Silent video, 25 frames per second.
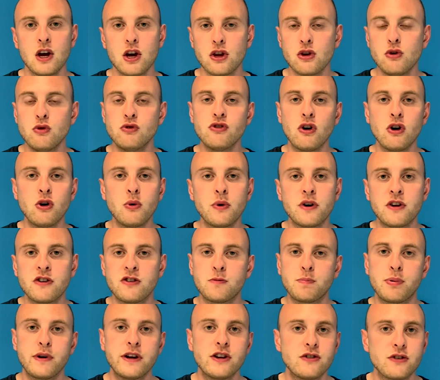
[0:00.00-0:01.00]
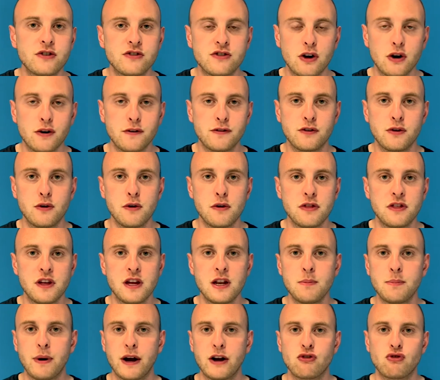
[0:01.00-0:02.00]
You don't want to spread yourself too
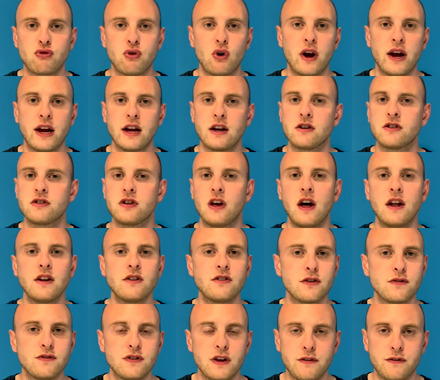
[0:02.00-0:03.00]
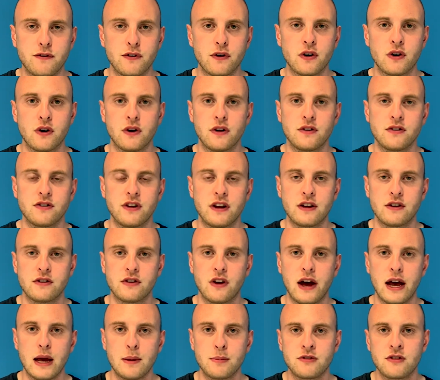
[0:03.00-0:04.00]
thin by trying tons of different content
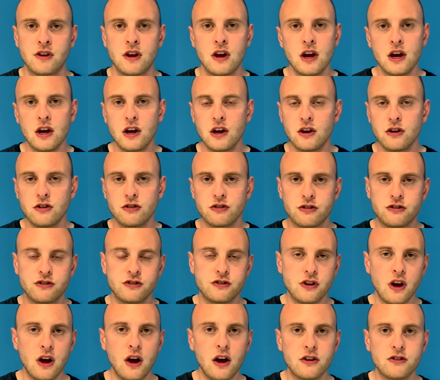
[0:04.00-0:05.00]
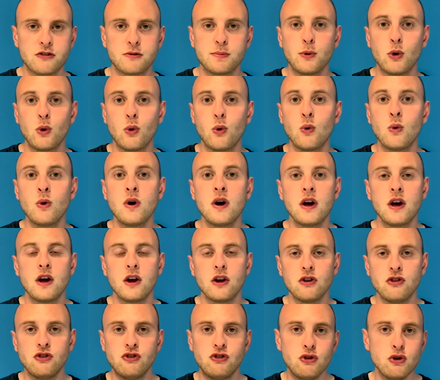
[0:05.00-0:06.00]
types. Just start small,
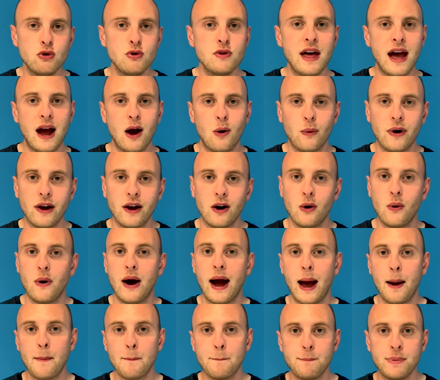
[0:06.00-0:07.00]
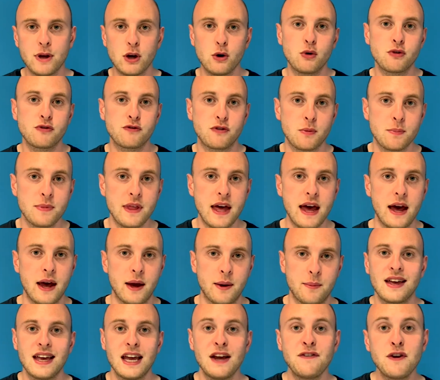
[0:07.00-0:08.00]
do that well and build from
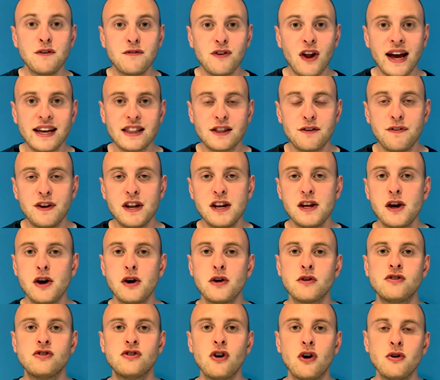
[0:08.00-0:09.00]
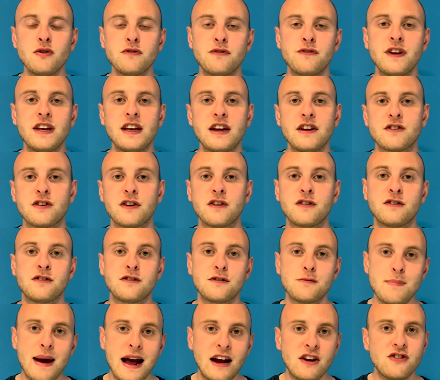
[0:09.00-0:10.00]
there. If you've liked the video, don't forget to
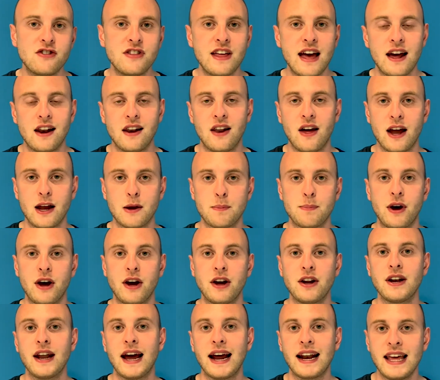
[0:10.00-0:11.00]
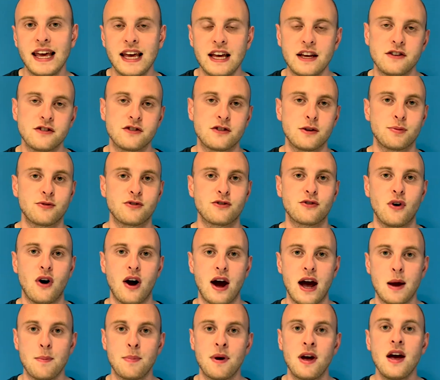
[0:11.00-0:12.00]
smash that like button and hit
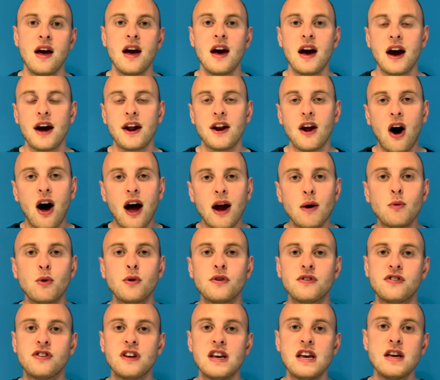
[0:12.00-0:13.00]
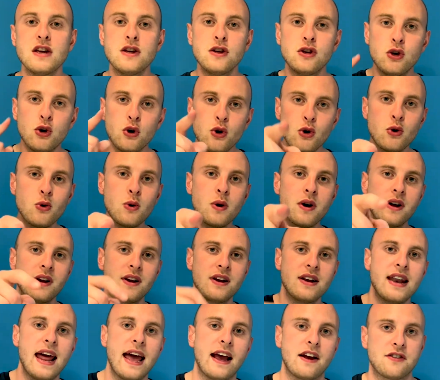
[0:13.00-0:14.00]
subscribe, and I will see you
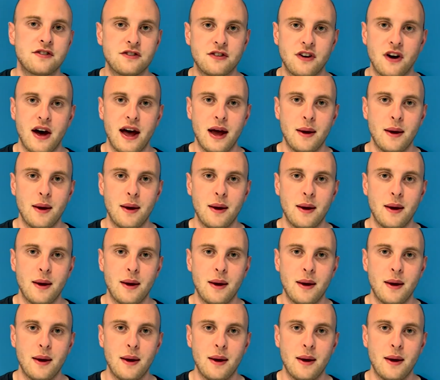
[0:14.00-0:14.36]
next time.